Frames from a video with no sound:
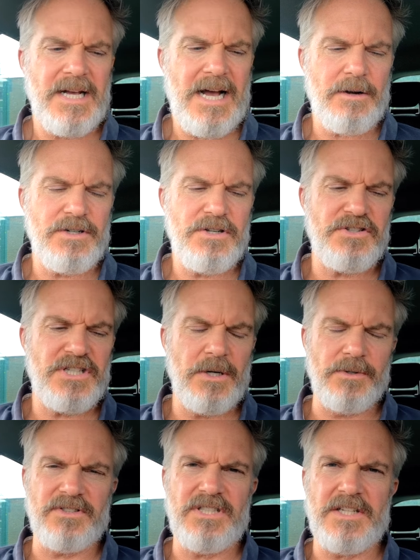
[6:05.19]
How can you
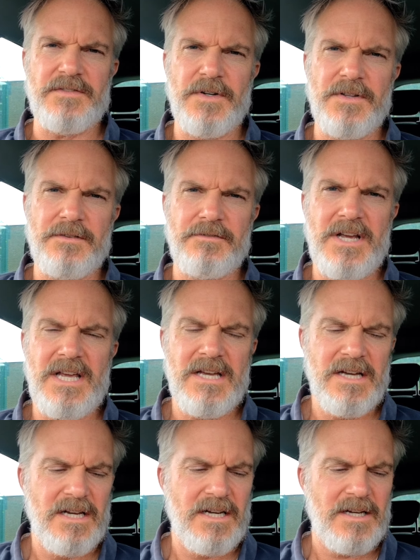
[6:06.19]
shield a 6'3"
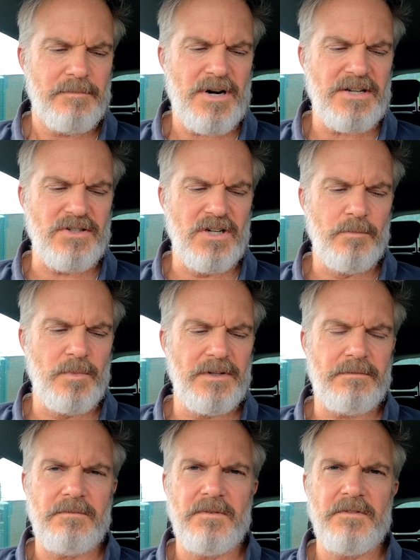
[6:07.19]
president
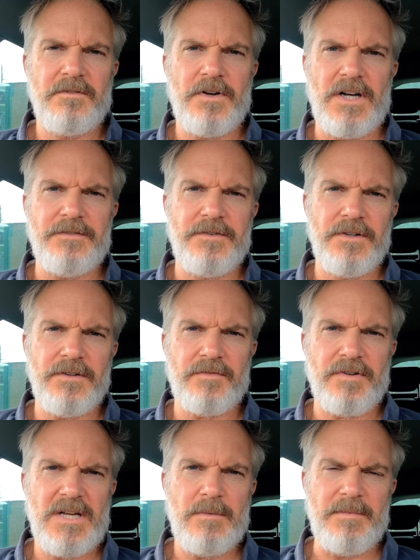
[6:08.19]
with
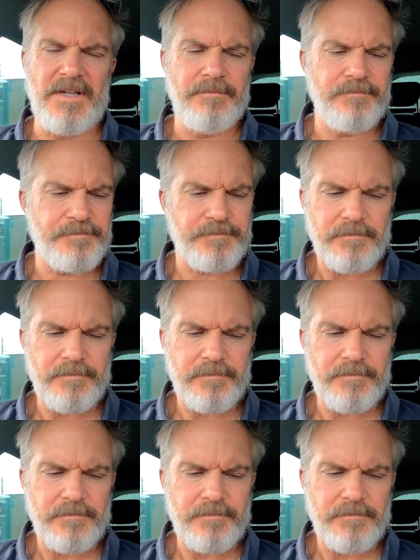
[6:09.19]
5'3" women?